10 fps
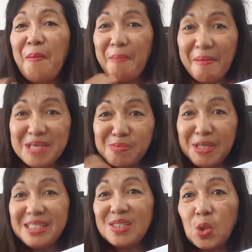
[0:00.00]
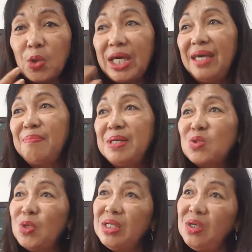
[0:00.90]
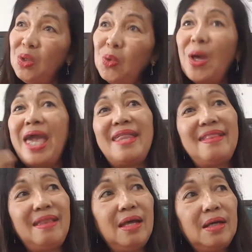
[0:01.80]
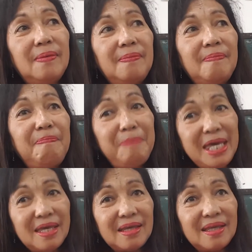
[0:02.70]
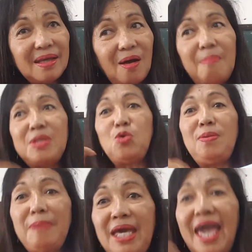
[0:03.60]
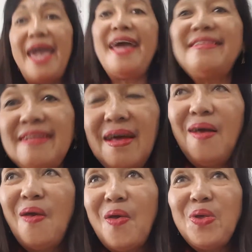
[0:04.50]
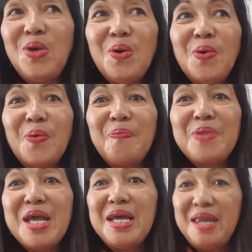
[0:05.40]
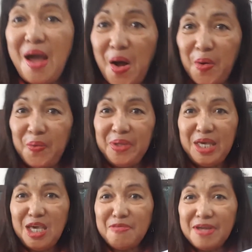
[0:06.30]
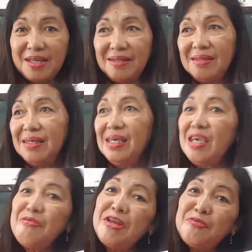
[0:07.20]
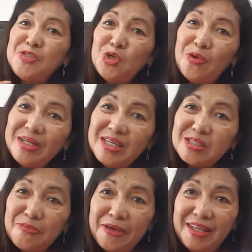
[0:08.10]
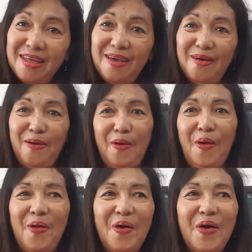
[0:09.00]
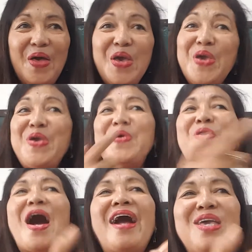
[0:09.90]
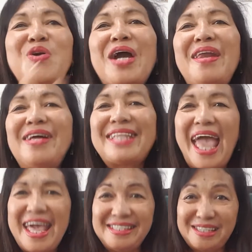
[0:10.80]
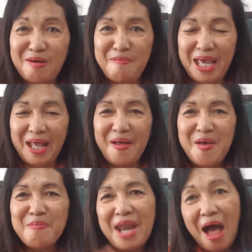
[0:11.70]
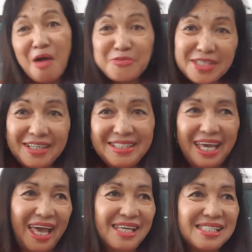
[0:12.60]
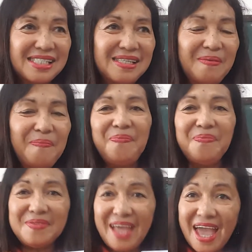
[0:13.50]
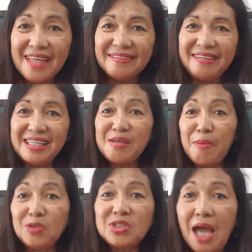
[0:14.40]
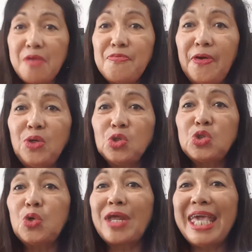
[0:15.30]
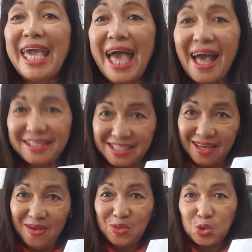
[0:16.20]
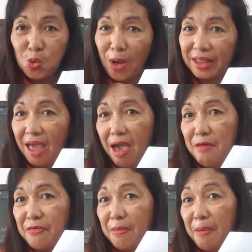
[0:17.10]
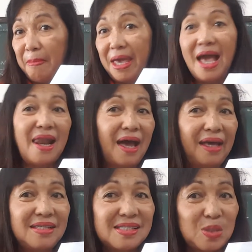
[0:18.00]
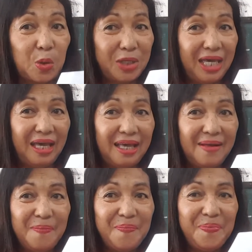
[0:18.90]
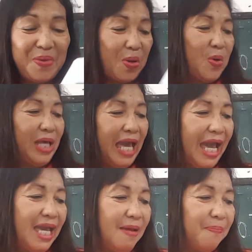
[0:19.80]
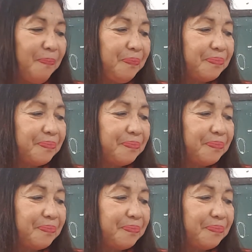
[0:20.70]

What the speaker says: Mom is busy talking between you and me, or between me and you. Now, even if during this video you cannot answer me, but after this, then it's about time for you to react to whatever Mamayala is talking. Okay?